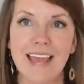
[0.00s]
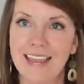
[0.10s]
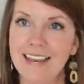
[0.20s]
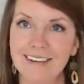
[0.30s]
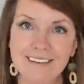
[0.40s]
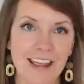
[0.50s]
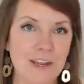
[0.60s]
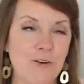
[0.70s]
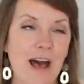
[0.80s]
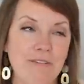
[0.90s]
it is kind
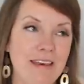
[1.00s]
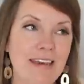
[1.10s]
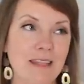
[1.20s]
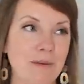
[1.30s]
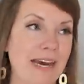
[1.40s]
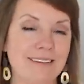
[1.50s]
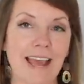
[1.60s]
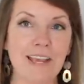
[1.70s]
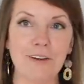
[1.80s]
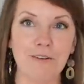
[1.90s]
of cool. I feel like in the past
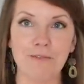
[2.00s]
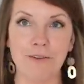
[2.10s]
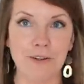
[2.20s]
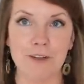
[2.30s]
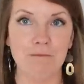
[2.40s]
I could have filled a